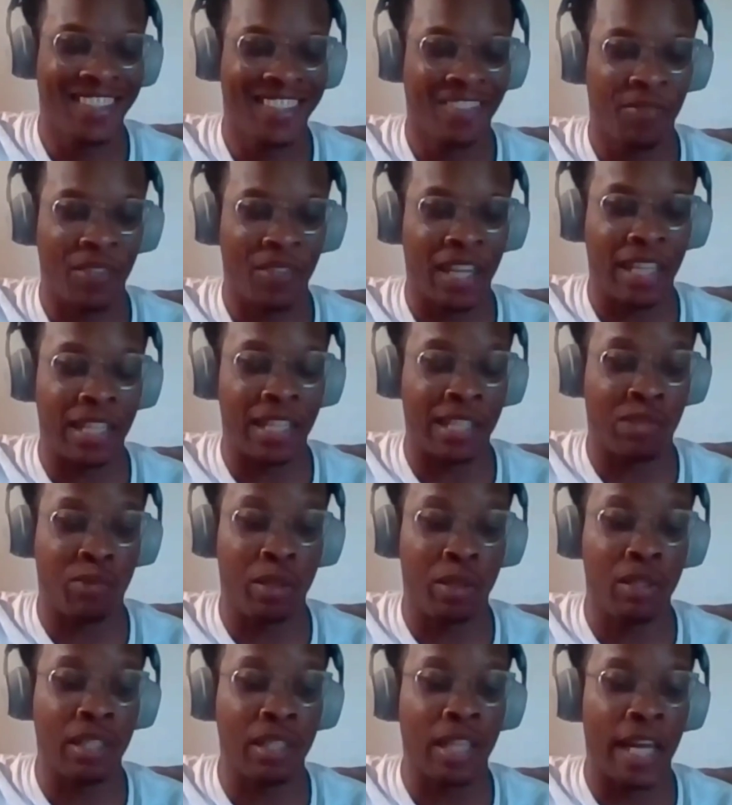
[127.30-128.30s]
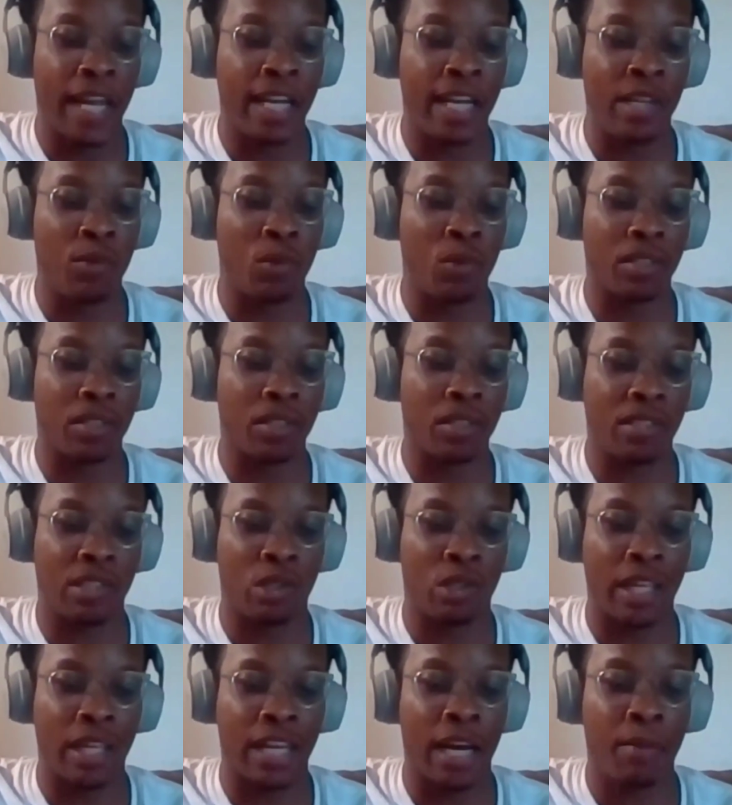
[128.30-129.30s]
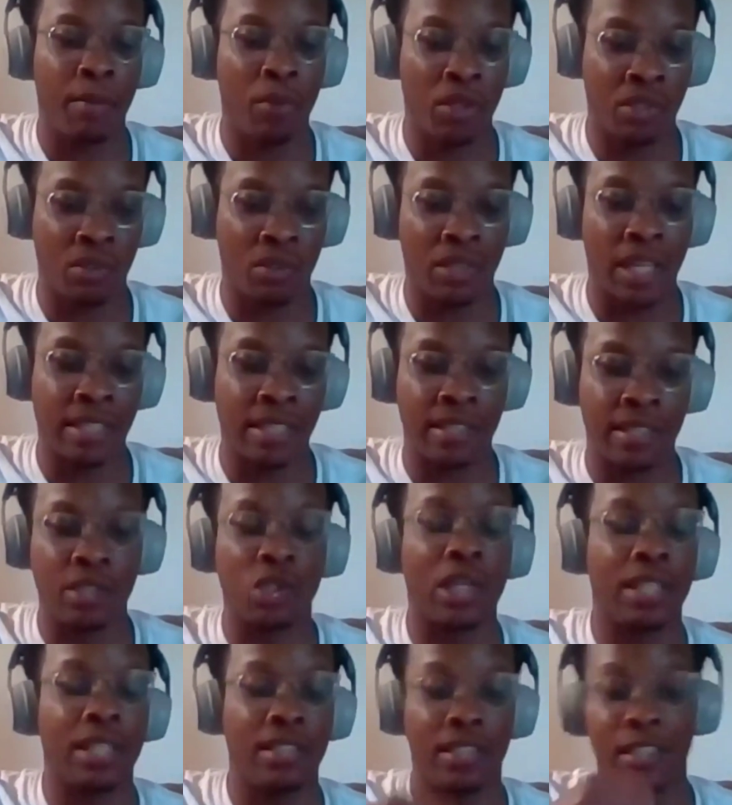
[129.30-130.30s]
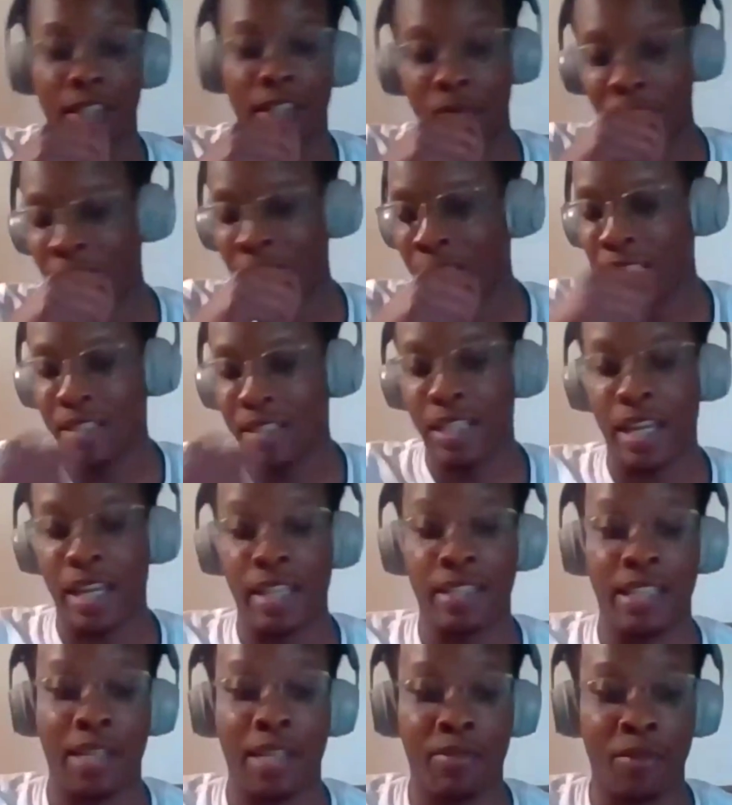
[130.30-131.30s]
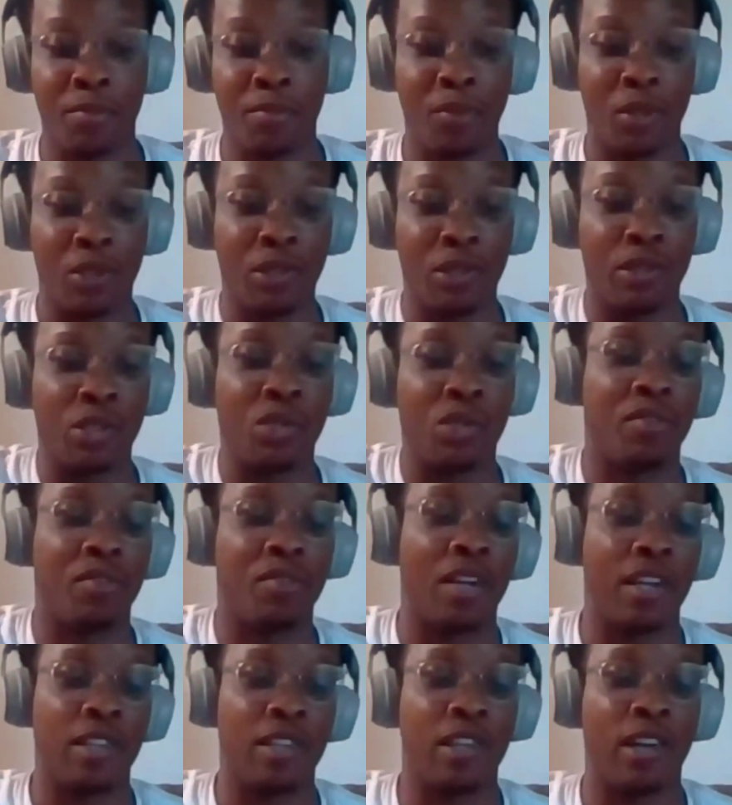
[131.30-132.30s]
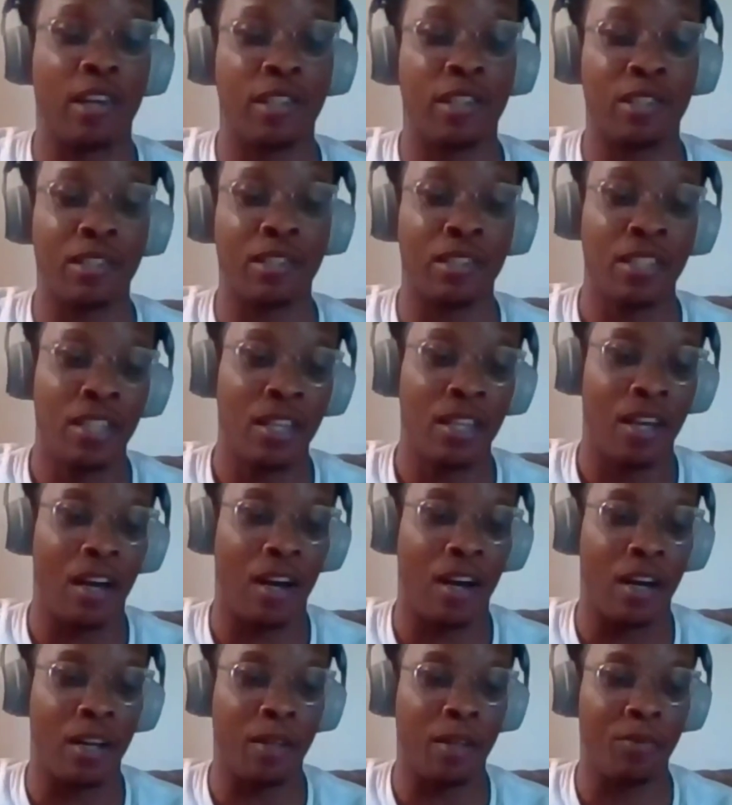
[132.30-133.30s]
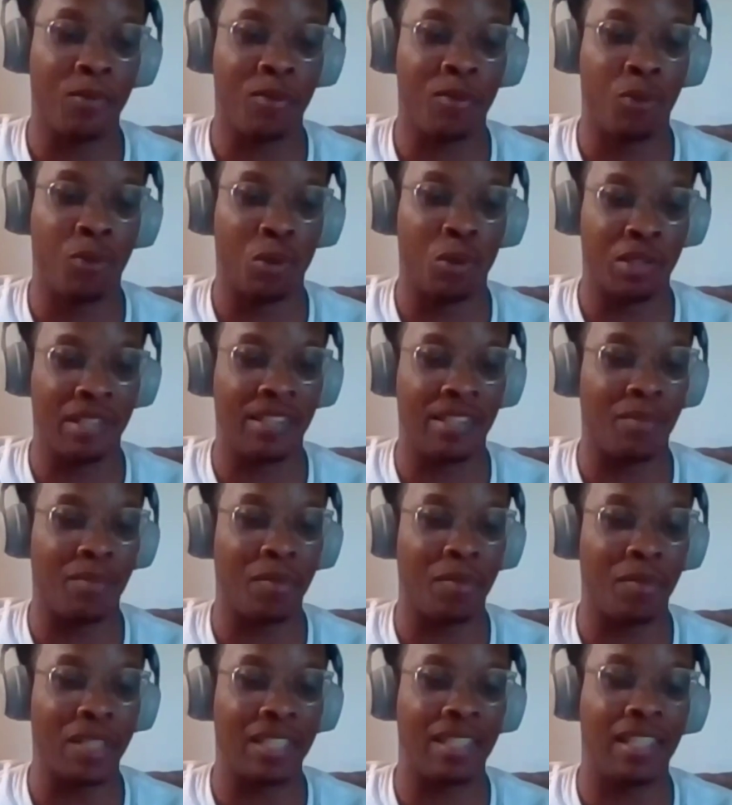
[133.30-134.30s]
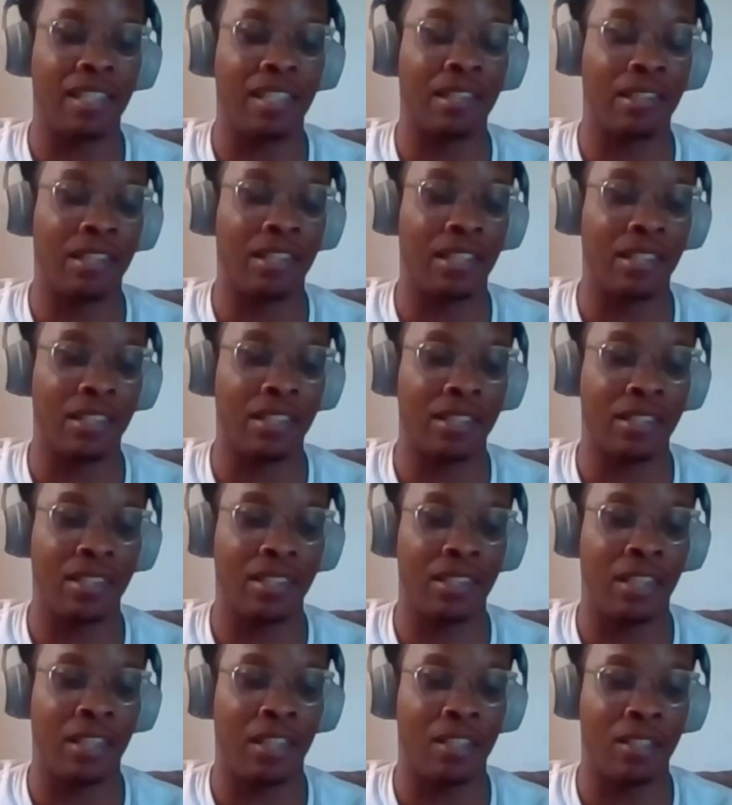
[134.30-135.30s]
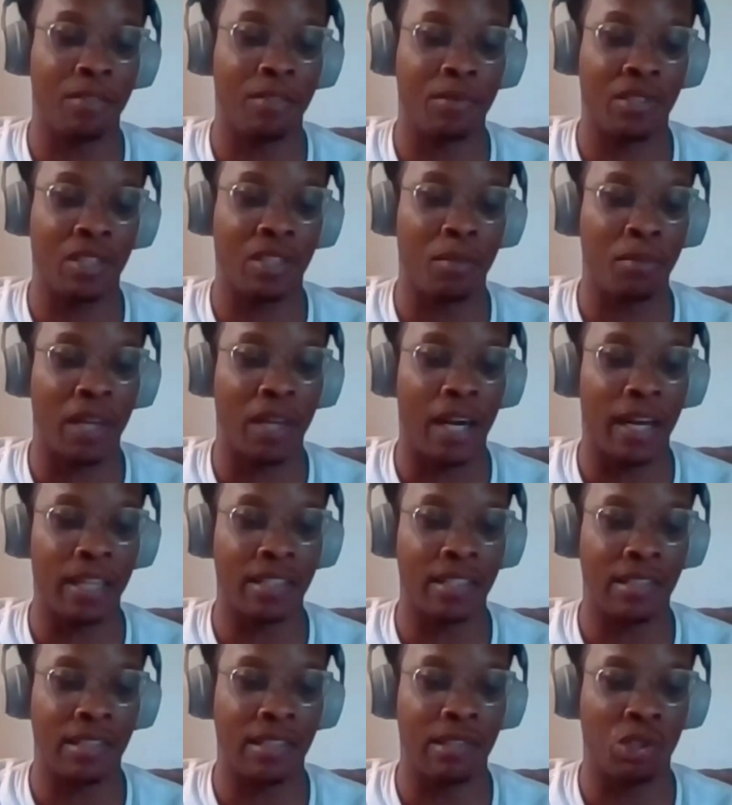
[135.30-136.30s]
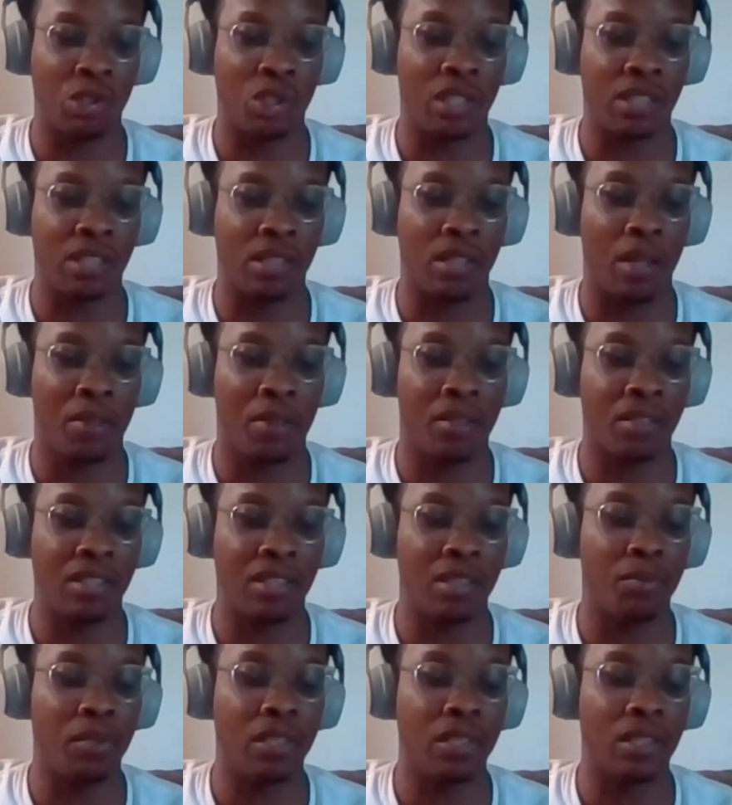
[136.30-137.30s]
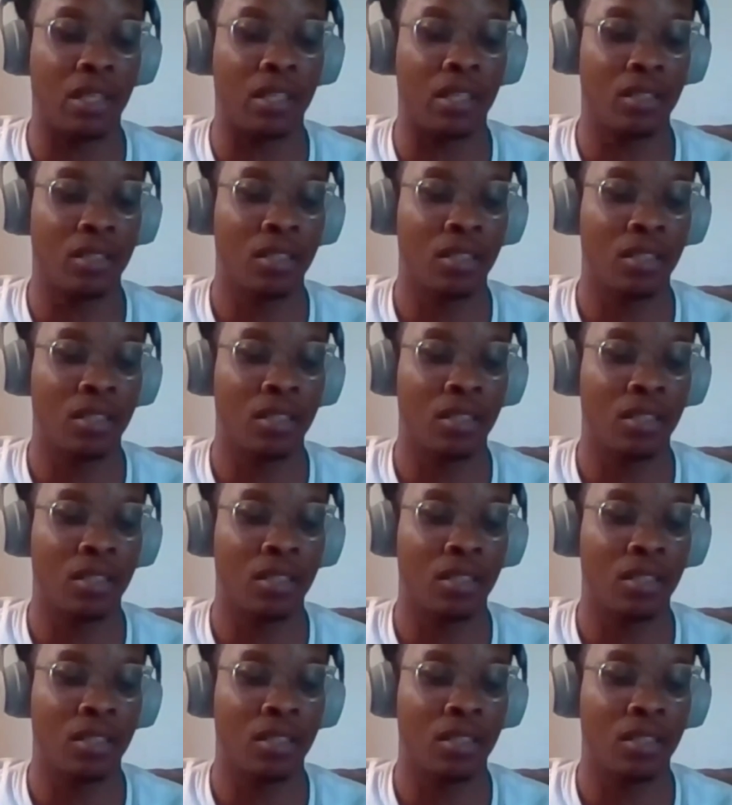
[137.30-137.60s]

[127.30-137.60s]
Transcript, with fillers: And it's really to anyone. So like I'm also not suggesting that Devin Booker or Jevon Carter um, forces a miss here because um, some guys there's just nothing to be done.